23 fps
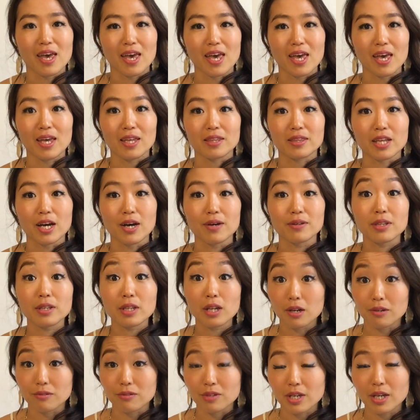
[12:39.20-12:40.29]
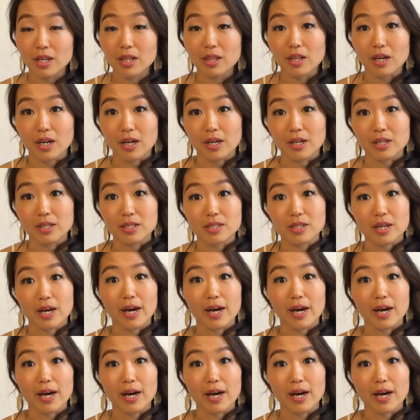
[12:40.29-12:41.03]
And now that I realize,